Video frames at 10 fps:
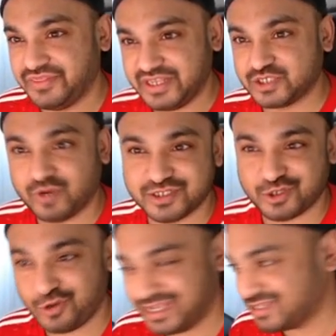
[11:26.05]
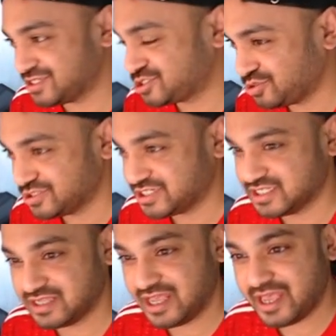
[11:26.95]
This was Ole Gunnar
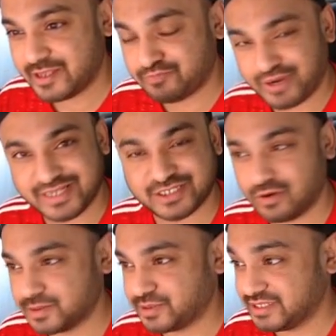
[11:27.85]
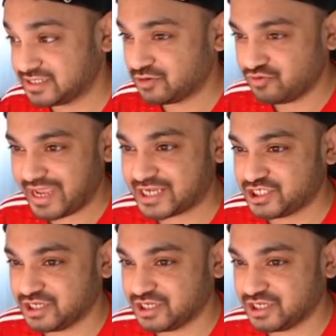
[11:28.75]
Solskjaer's press conference reaction.